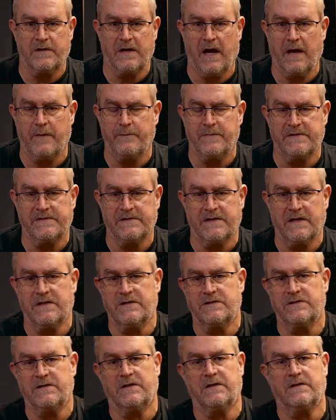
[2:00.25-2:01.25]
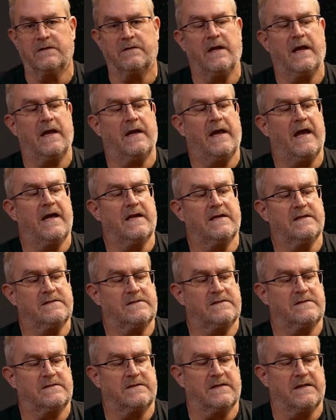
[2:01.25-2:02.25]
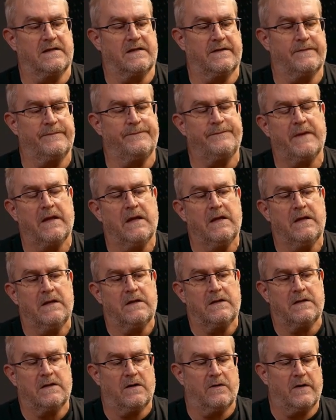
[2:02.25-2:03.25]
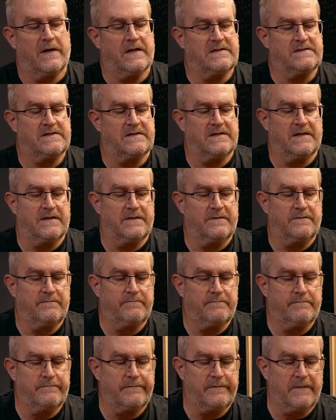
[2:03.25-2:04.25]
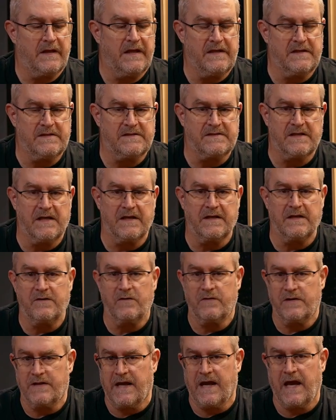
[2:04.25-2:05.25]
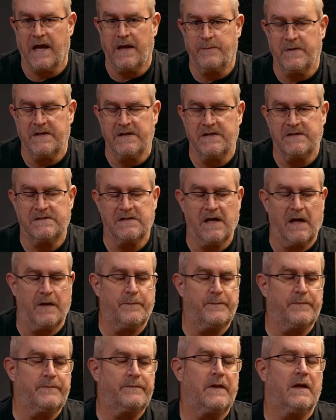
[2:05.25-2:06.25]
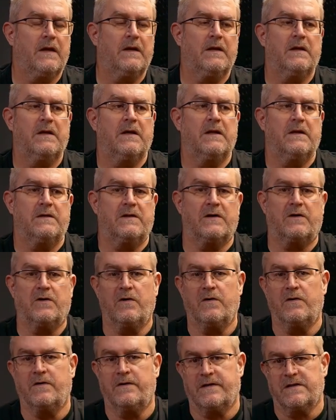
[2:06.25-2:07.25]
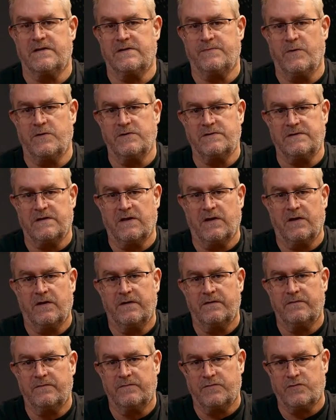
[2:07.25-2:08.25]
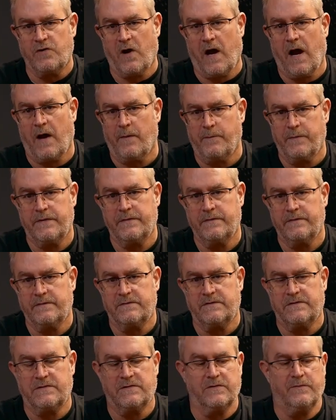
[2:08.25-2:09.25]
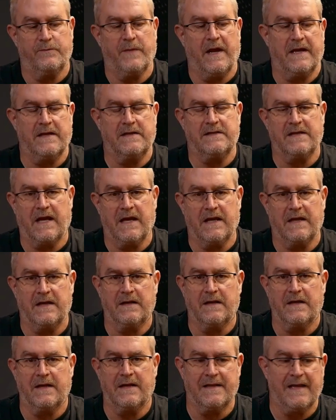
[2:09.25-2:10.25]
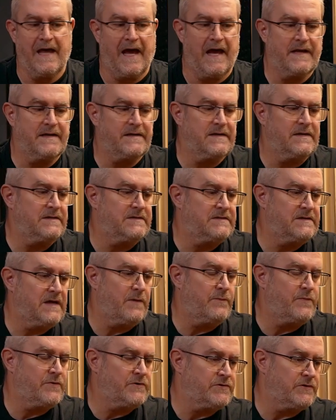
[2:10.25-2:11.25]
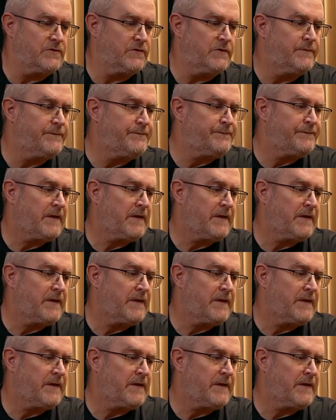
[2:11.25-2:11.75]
compensation as the, you know, as the heat sink or the amp heats up, the current is supposed to drop to maintain that temperature.